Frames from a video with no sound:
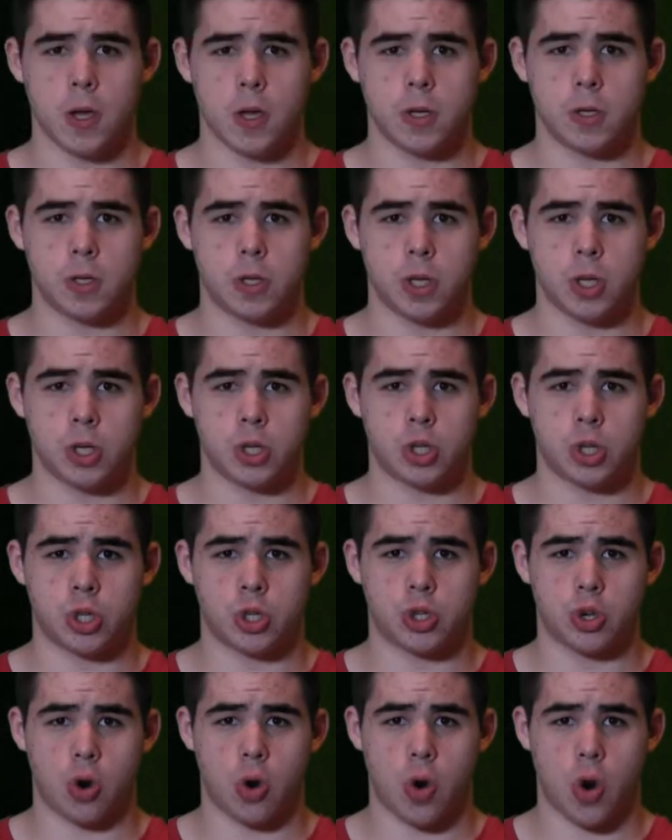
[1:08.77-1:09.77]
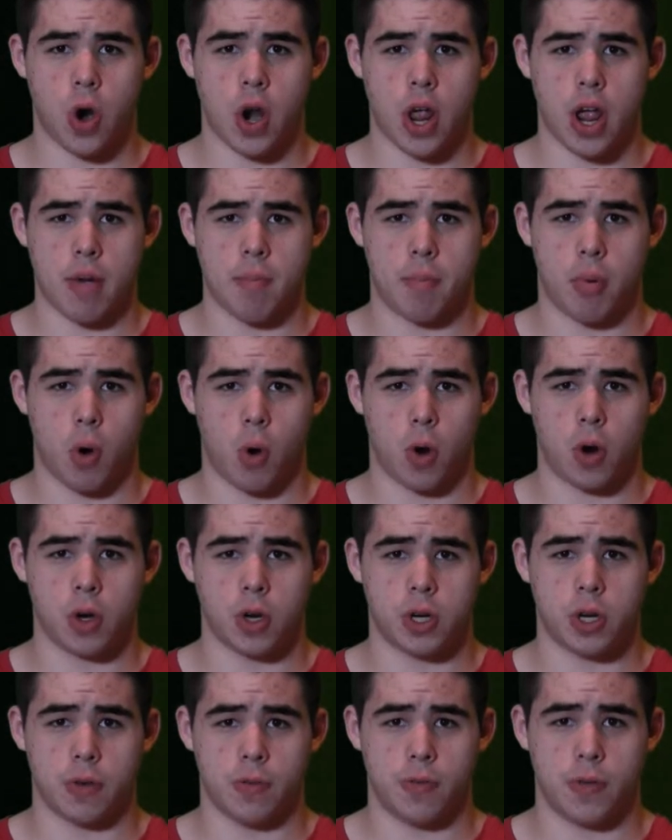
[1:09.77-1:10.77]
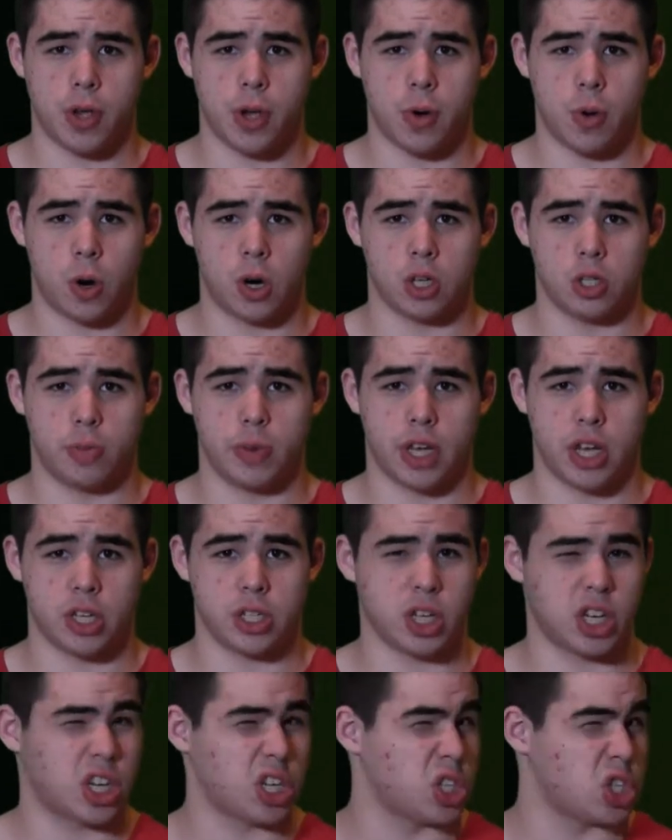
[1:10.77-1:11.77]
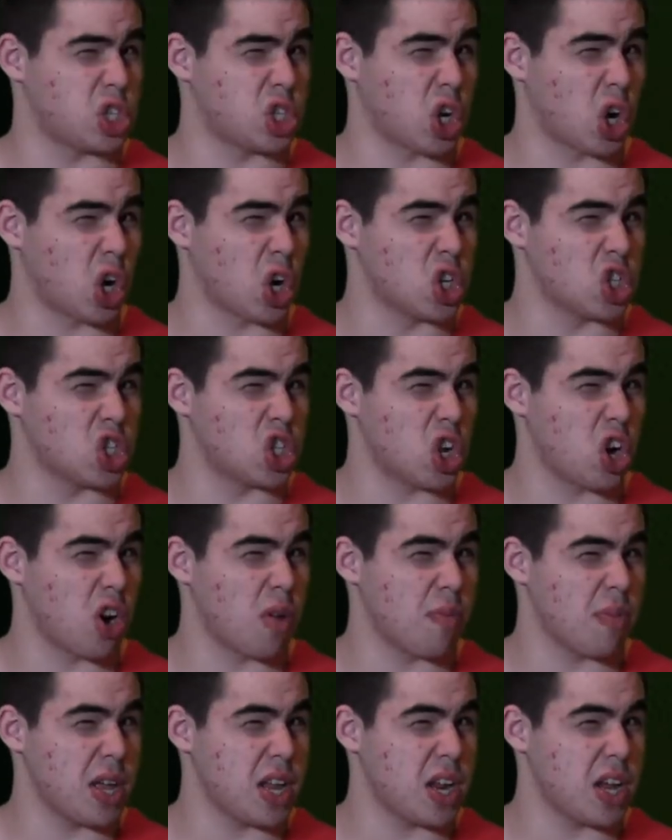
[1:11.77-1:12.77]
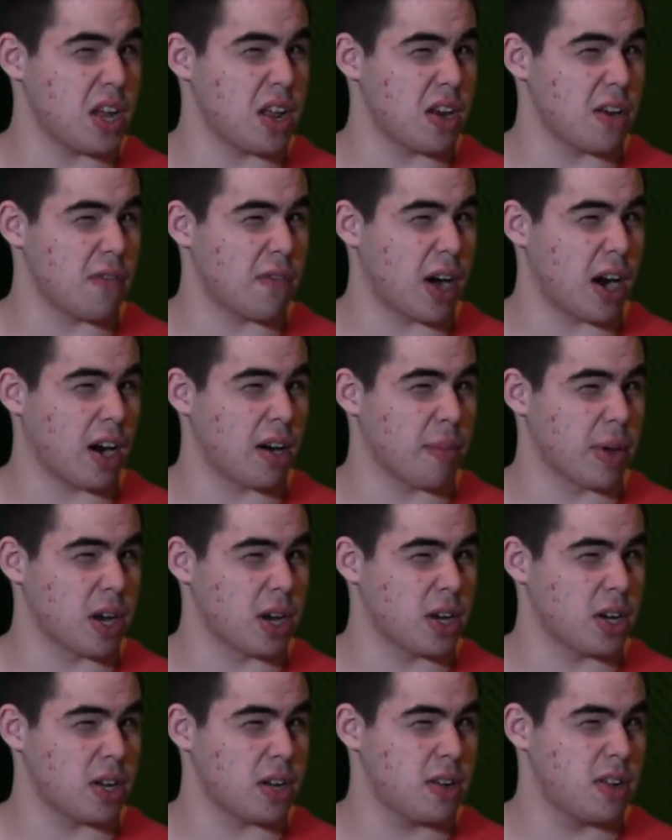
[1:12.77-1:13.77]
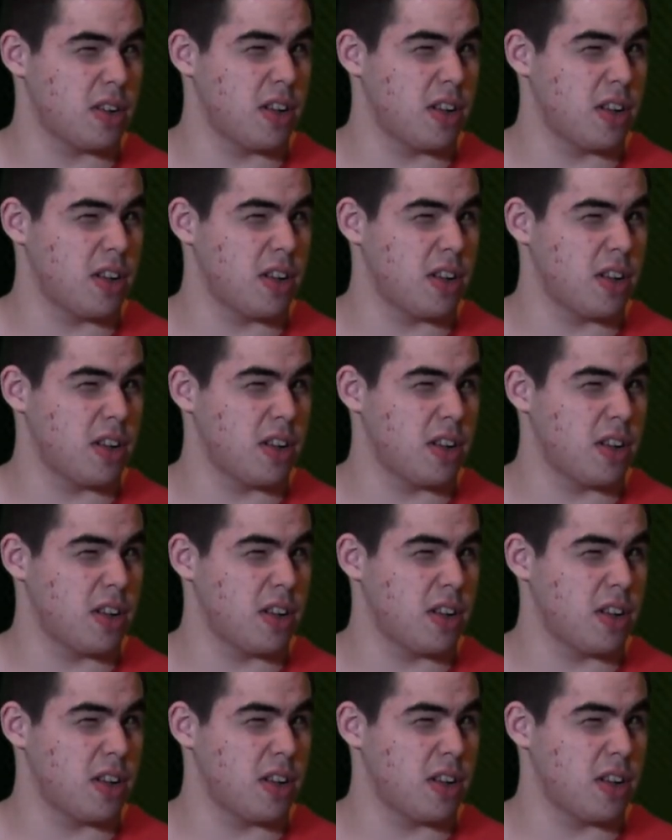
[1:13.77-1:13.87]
Is this story important to viewers because it concerns their immediate environment?